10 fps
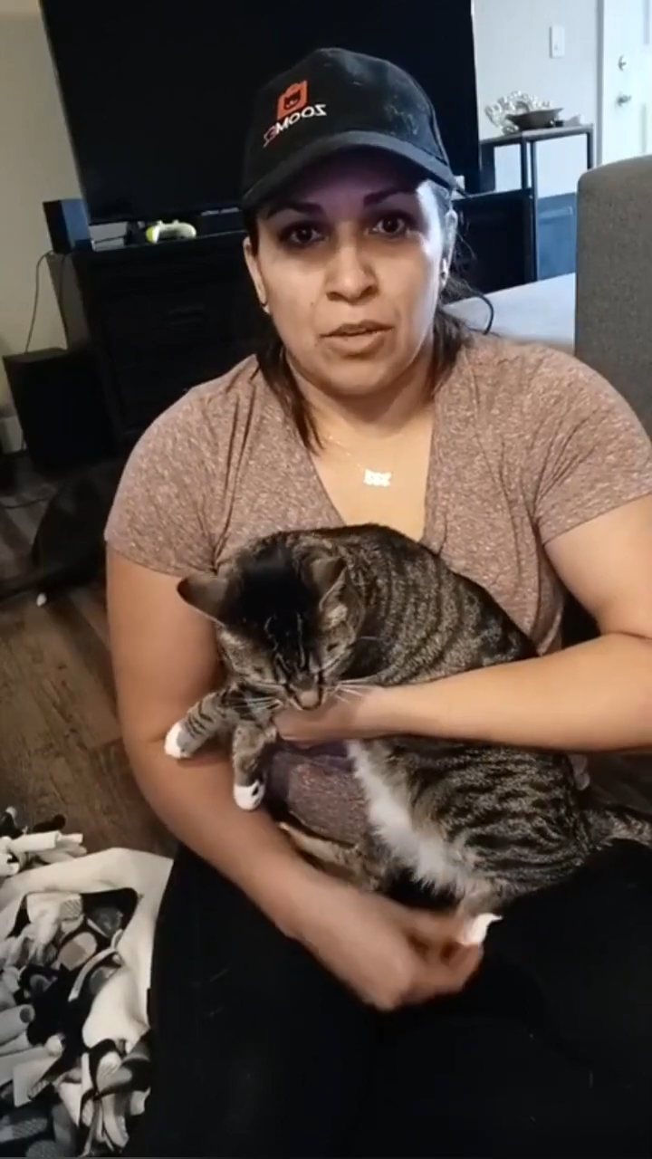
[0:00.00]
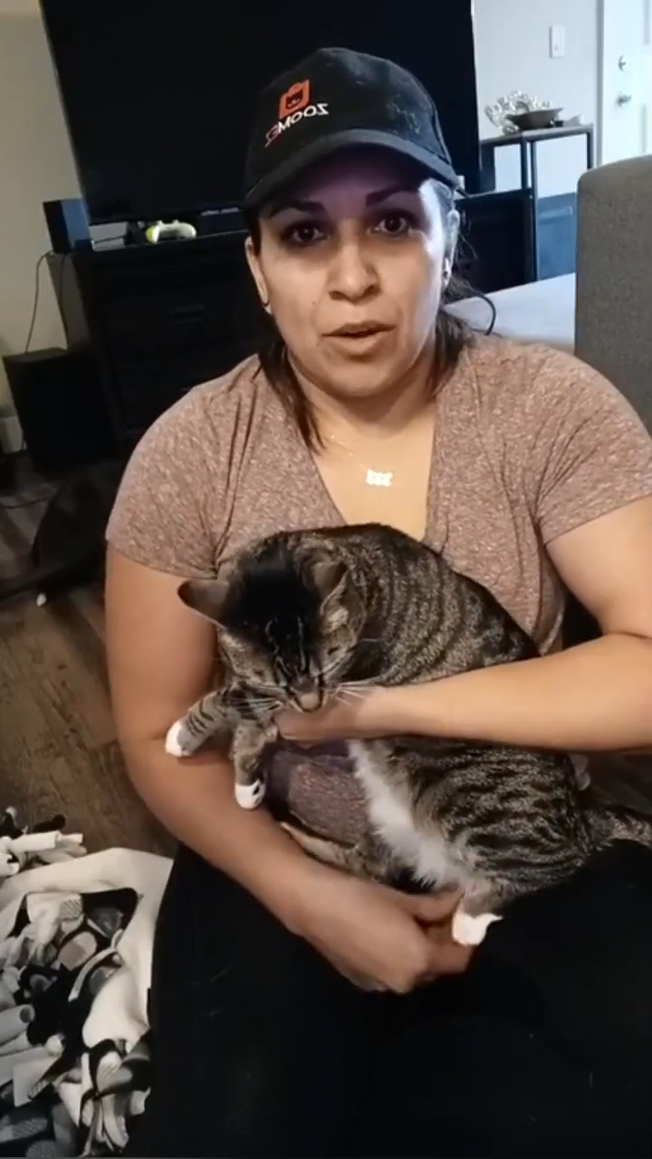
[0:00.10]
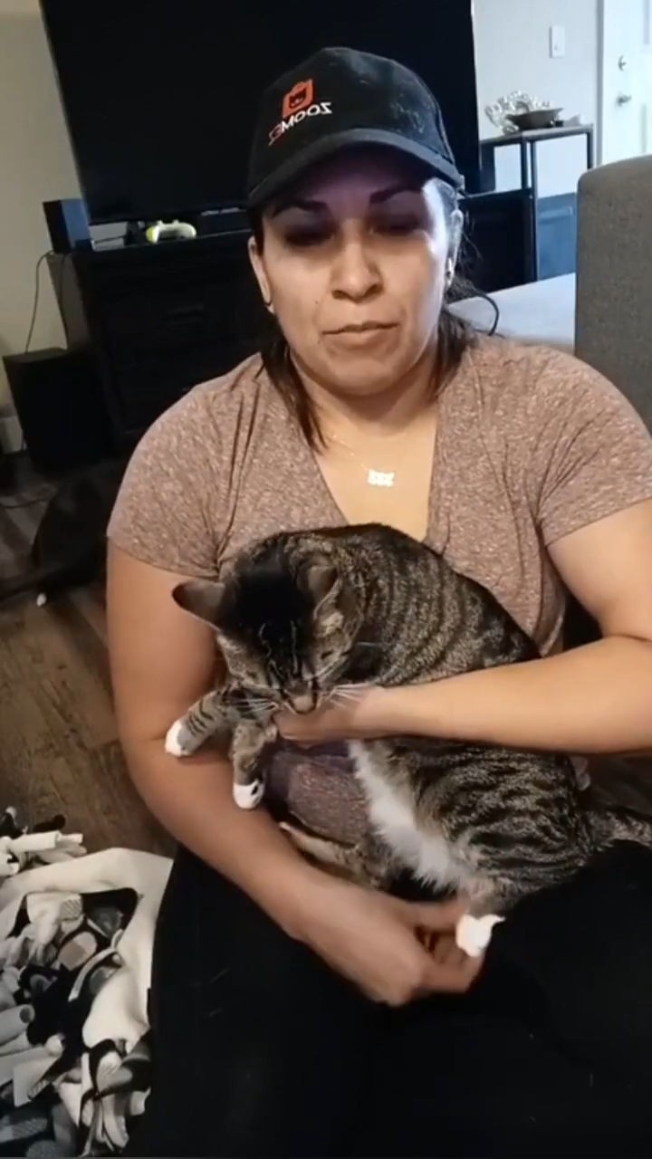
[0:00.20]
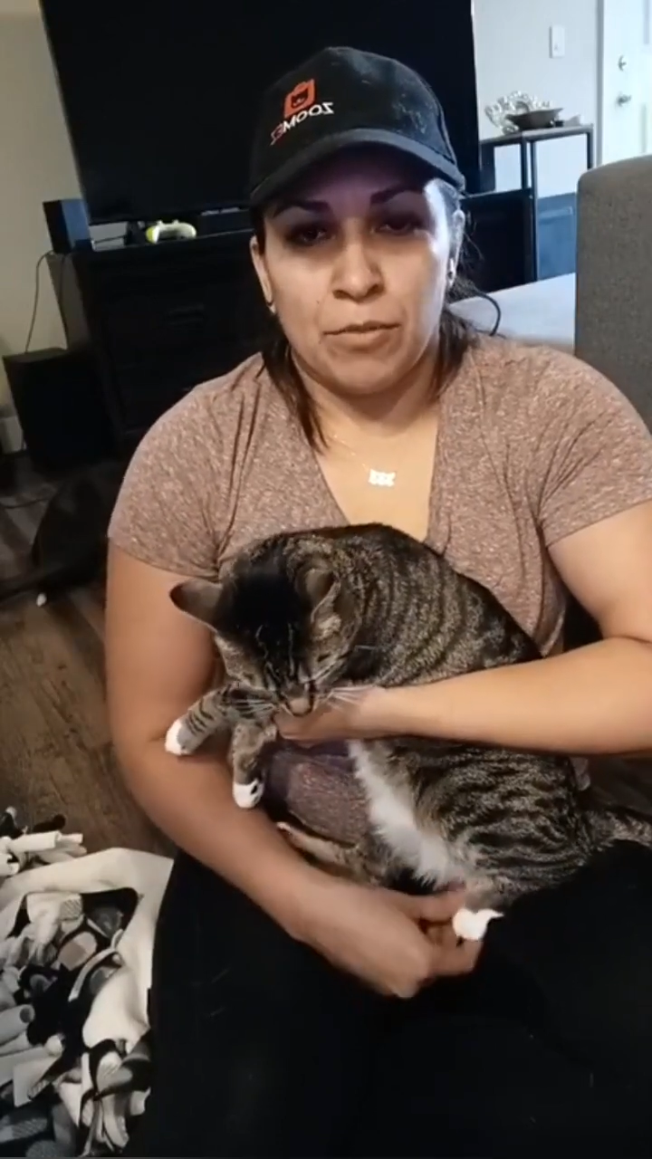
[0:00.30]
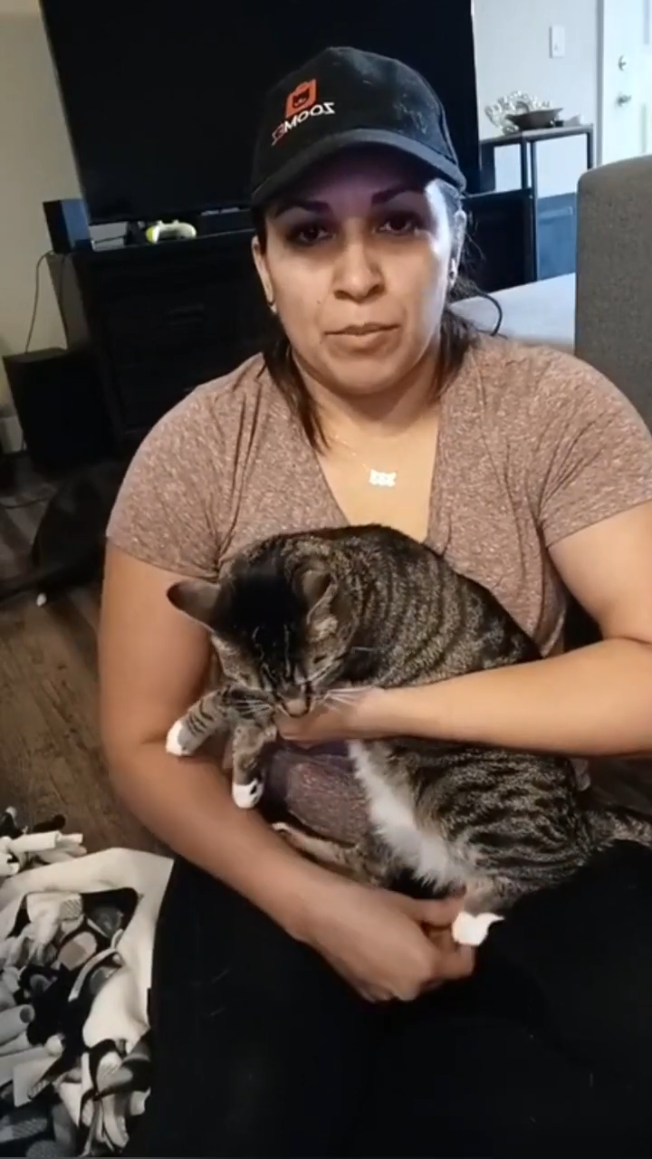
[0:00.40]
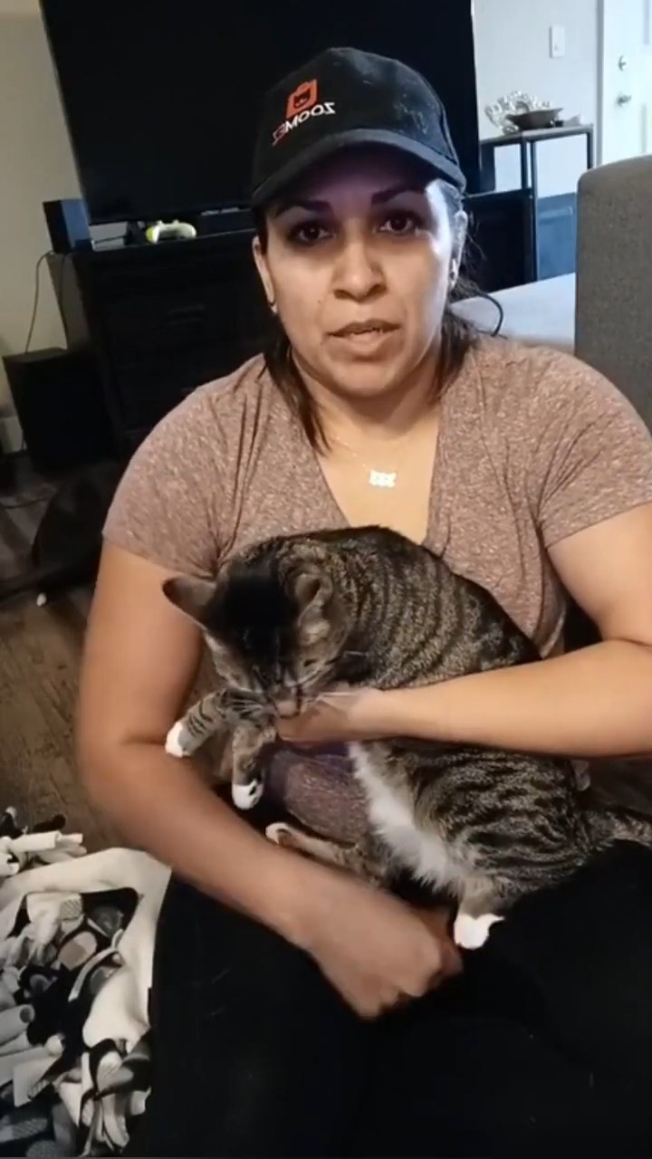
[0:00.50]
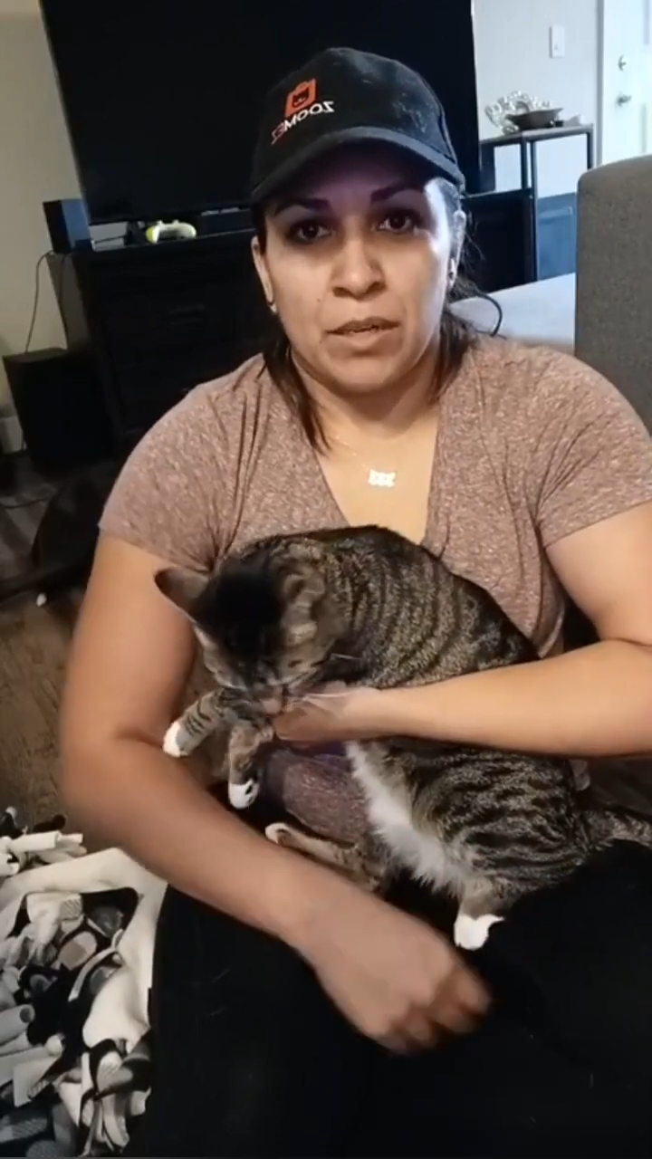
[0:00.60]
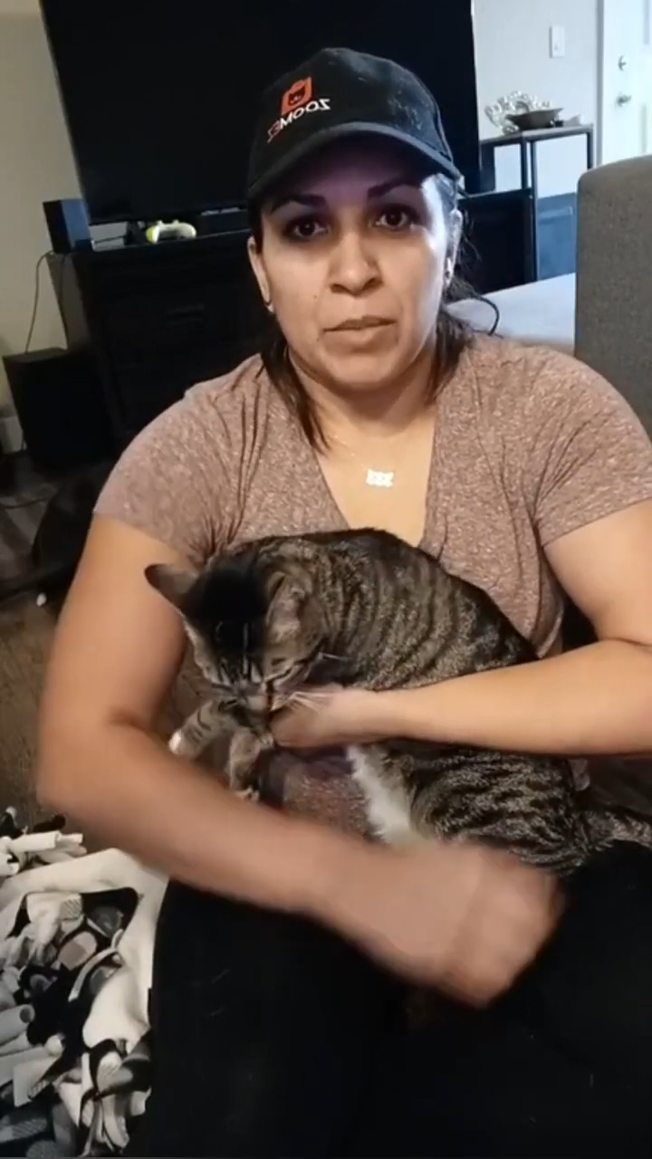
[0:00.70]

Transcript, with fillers: grab from here